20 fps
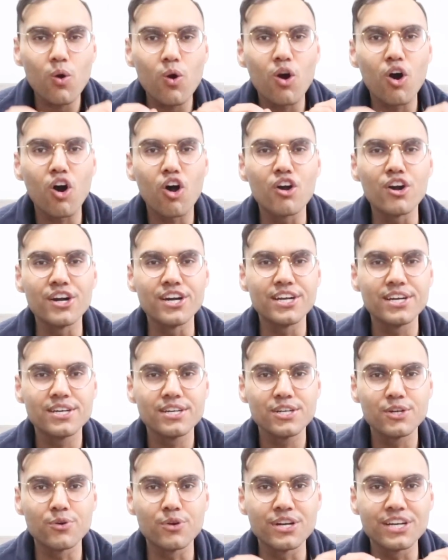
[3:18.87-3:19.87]
hard
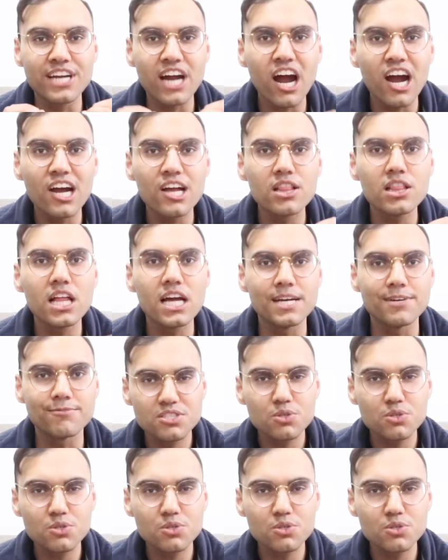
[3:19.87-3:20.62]
your entire life